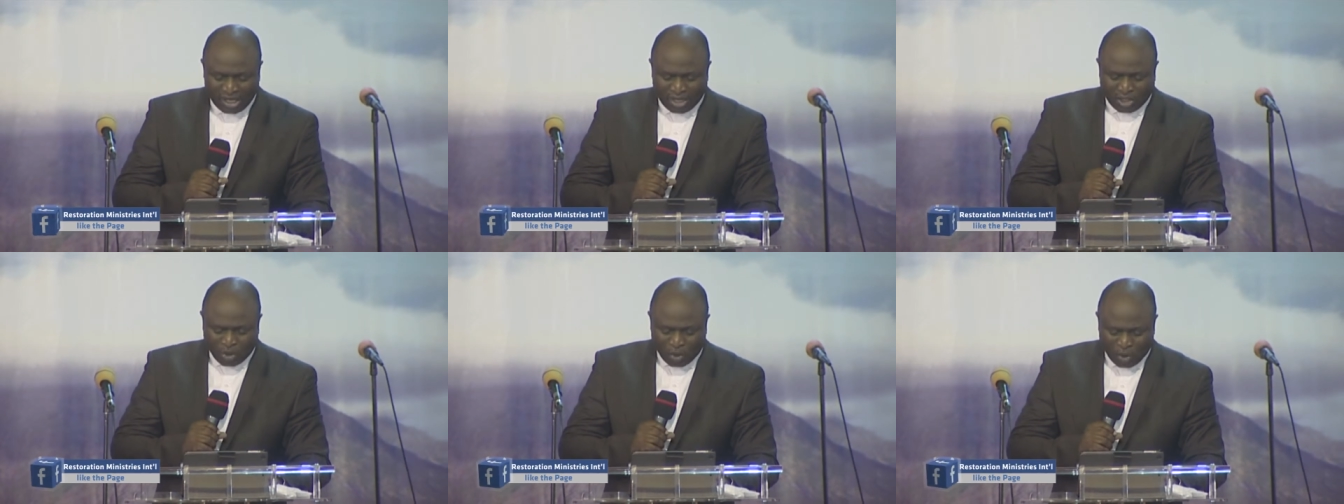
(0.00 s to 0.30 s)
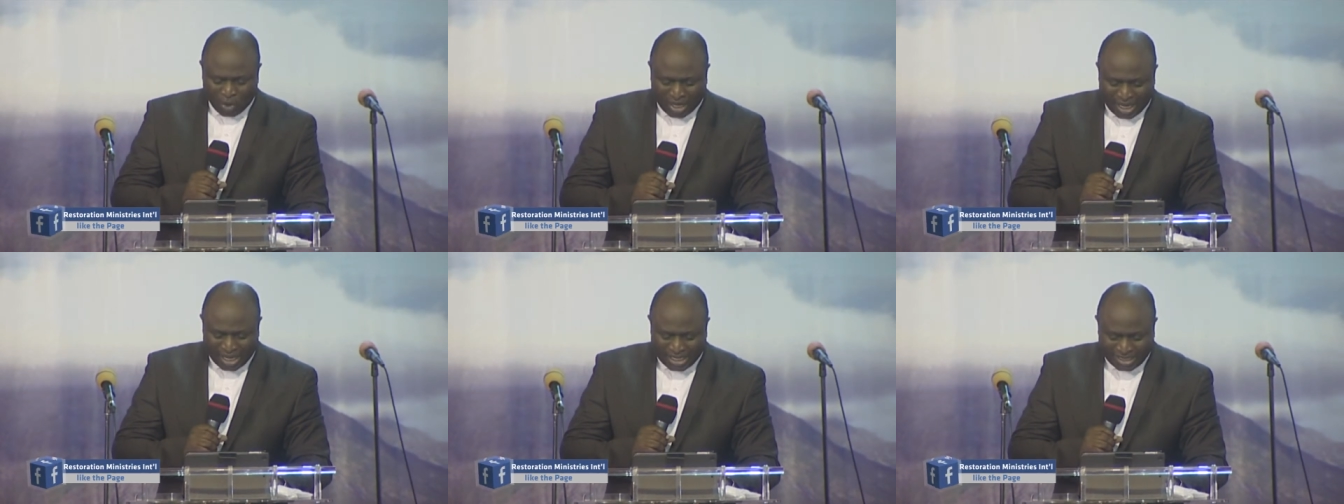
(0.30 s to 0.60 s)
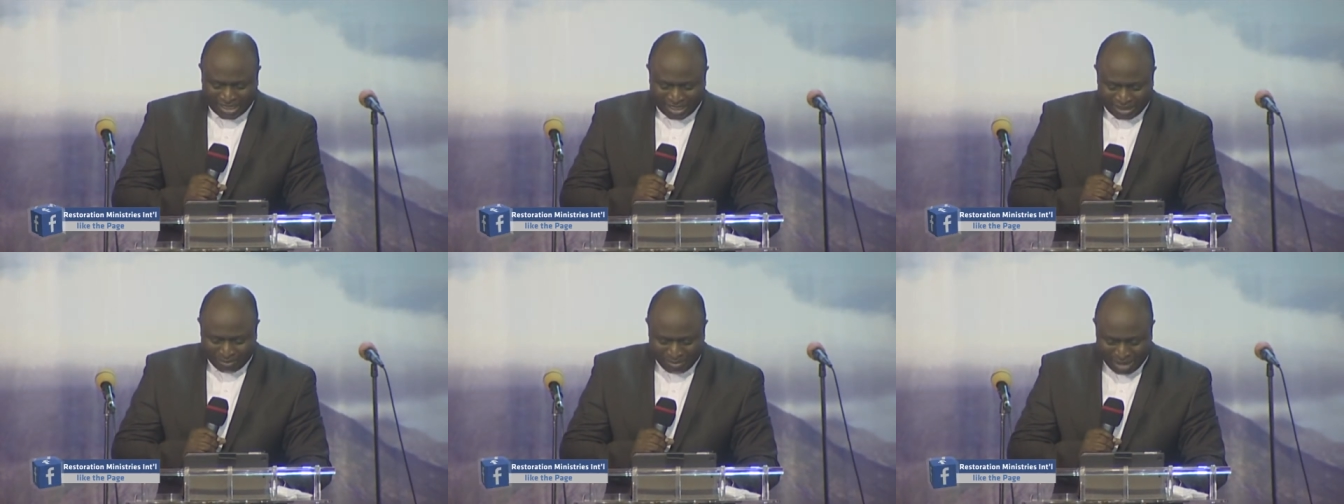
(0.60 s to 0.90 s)
You
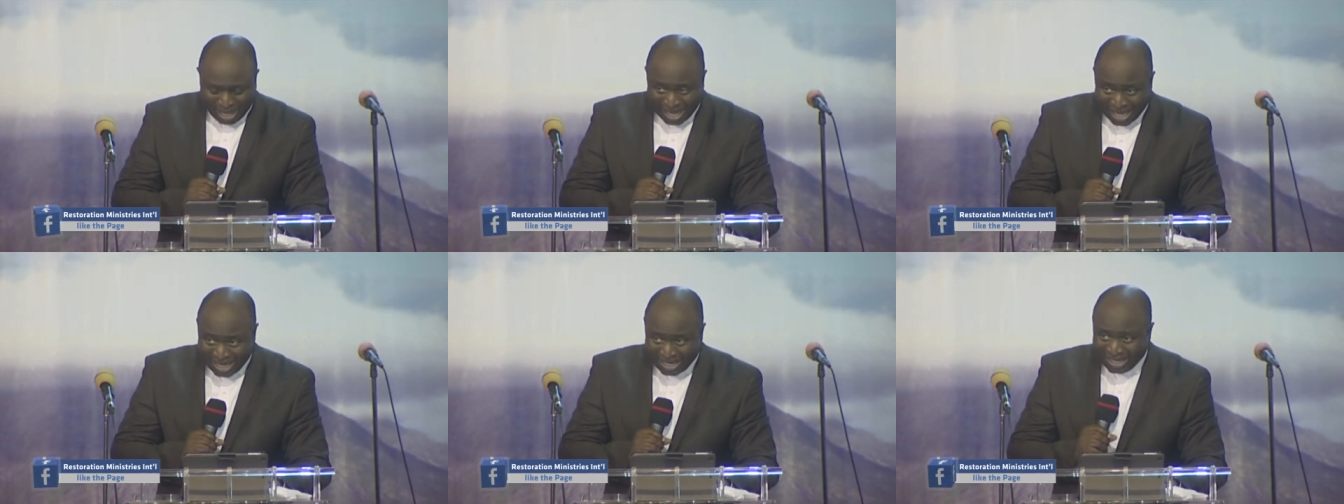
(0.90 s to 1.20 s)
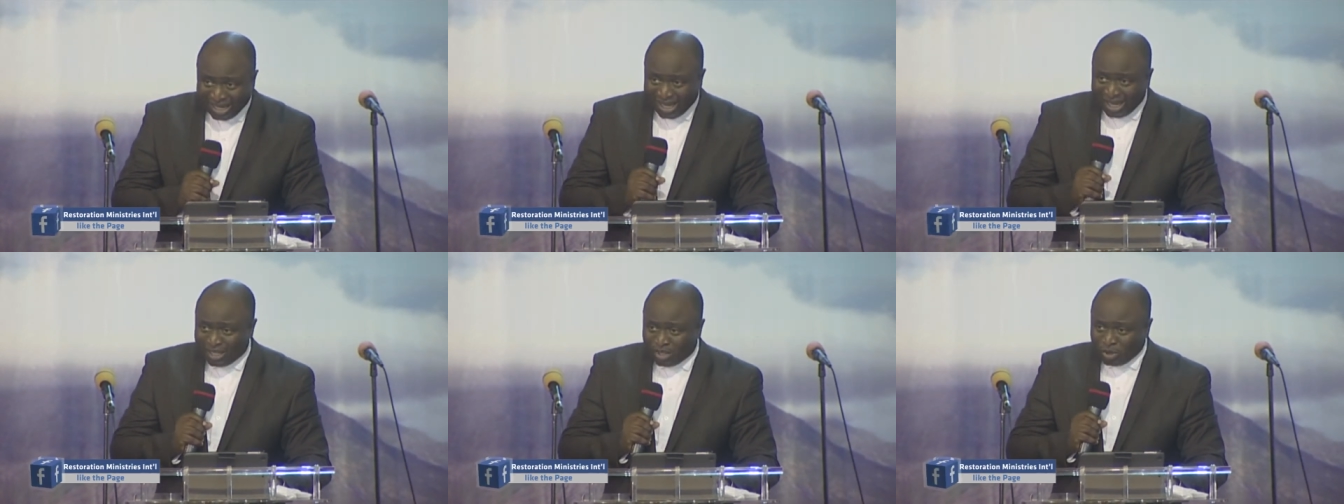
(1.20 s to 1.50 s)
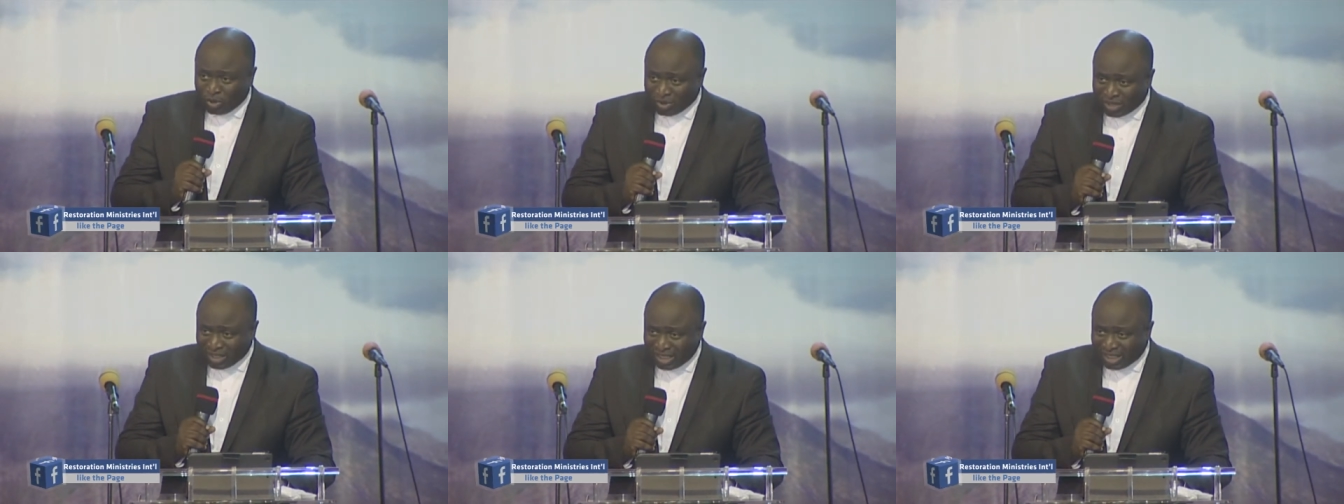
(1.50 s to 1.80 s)
can demand
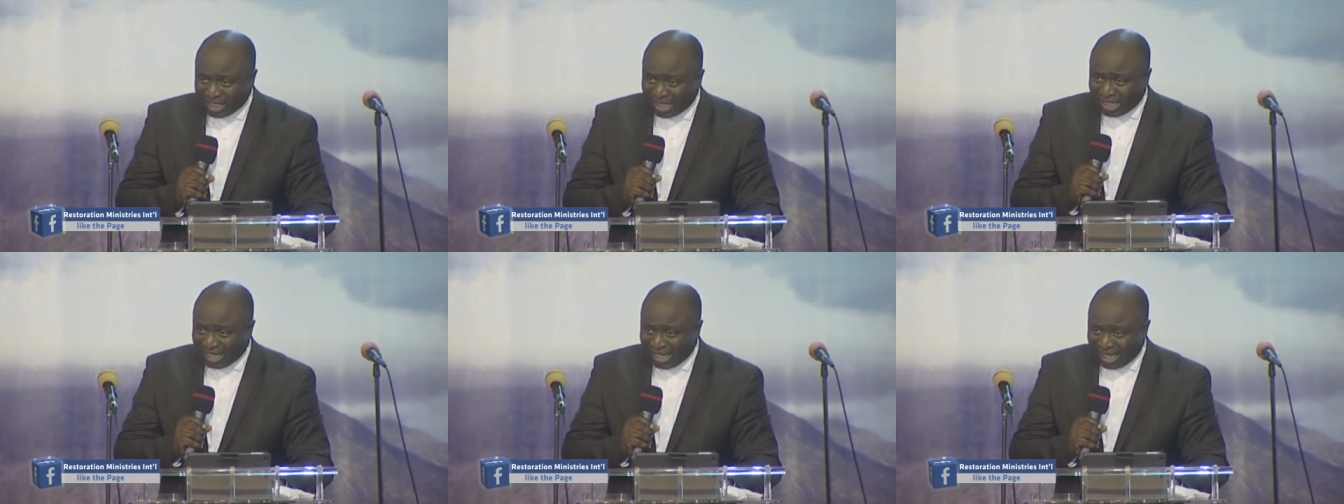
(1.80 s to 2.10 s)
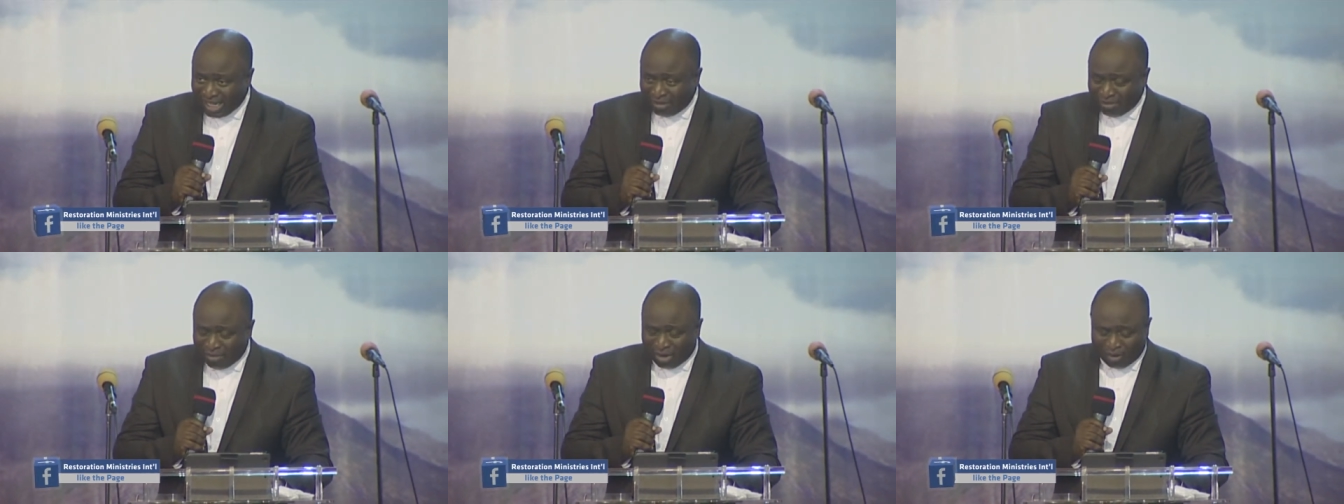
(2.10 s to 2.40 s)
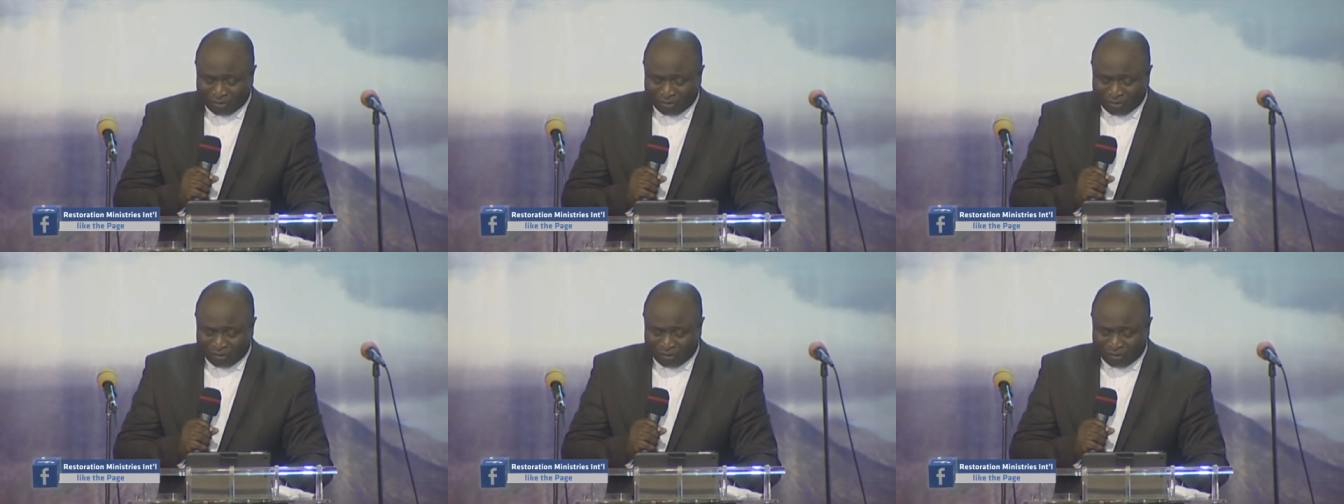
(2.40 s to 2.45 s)
using the name